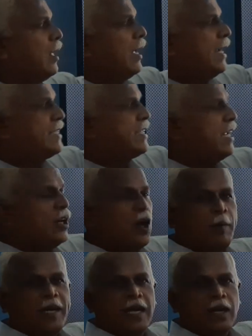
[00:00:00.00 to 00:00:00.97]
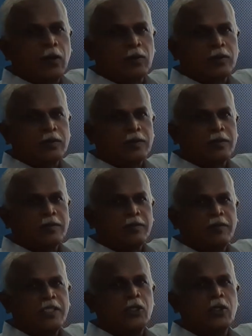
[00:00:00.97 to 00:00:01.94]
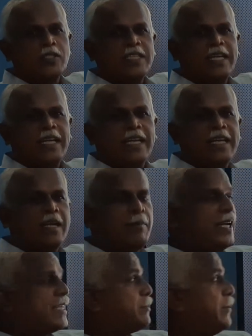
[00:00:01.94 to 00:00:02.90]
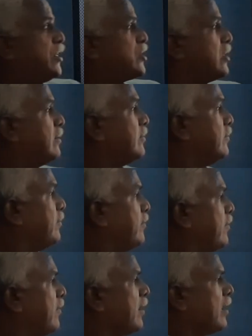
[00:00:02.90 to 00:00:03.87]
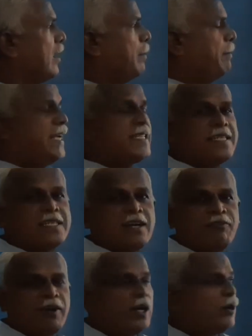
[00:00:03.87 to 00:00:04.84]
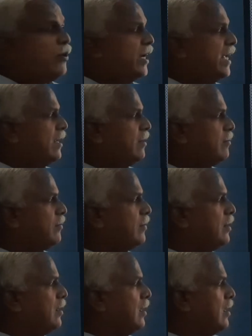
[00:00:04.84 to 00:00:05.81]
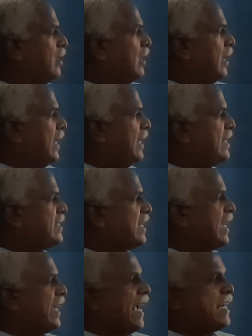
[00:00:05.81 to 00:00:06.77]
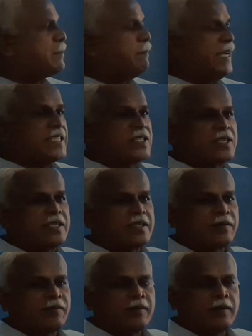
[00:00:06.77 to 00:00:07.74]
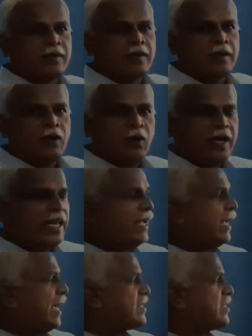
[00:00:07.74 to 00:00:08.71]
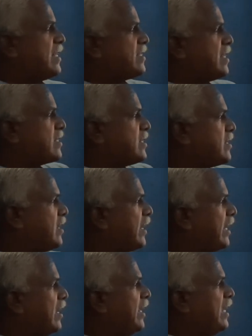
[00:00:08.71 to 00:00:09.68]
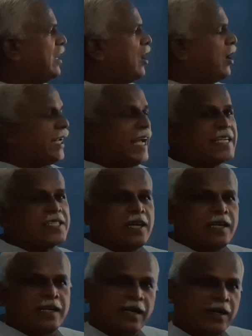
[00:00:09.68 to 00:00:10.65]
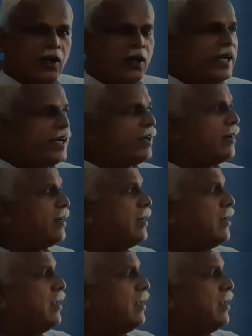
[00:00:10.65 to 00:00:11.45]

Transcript: it's a nominal account which shows the income and expenditure. Basis of accounting, it is cash based, only cash transactions are recorded, non-cash are not recorded.